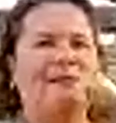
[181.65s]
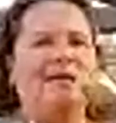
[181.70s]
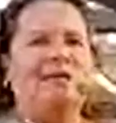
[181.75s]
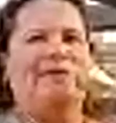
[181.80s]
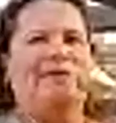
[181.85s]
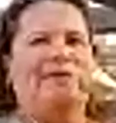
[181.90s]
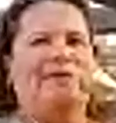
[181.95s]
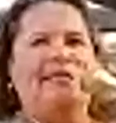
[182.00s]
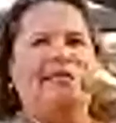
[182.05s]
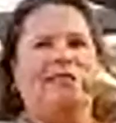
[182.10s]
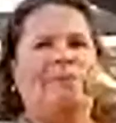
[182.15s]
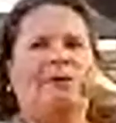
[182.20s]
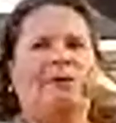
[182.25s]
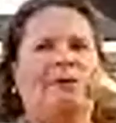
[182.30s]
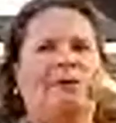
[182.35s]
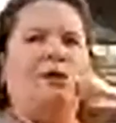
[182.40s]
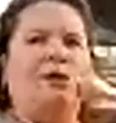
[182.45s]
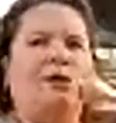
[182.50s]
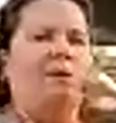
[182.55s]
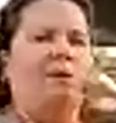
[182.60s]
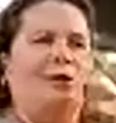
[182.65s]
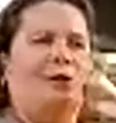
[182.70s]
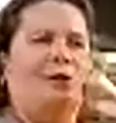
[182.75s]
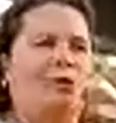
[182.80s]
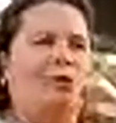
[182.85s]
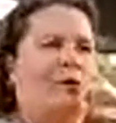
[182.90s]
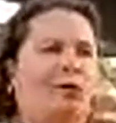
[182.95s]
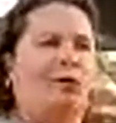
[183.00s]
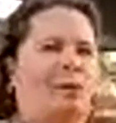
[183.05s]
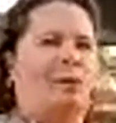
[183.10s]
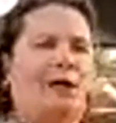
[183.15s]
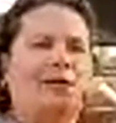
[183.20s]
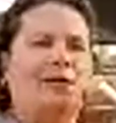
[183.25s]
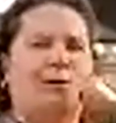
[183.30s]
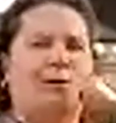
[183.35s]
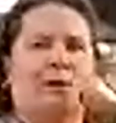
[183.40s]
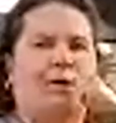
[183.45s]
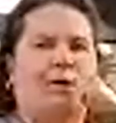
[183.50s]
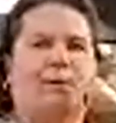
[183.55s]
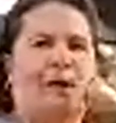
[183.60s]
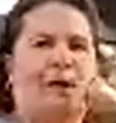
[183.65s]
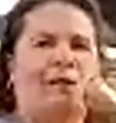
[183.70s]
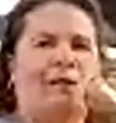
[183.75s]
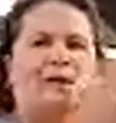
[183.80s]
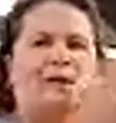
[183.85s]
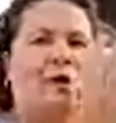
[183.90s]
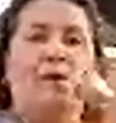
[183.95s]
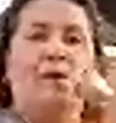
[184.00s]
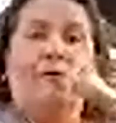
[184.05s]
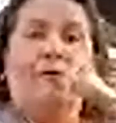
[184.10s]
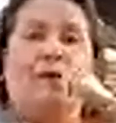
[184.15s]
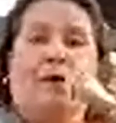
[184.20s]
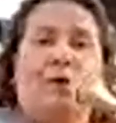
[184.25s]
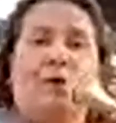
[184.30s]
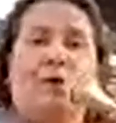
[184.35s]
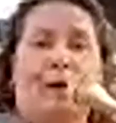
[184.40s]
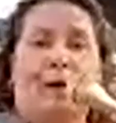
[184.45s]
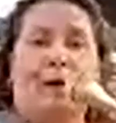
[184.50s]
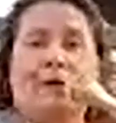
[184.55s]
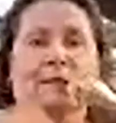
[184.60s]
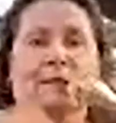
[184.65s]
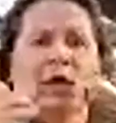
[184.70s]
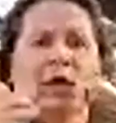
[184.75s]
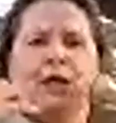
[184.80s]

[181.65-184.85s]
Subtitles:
fat as can be. You can be 200 pounds, 300 pounds, 400 pounds.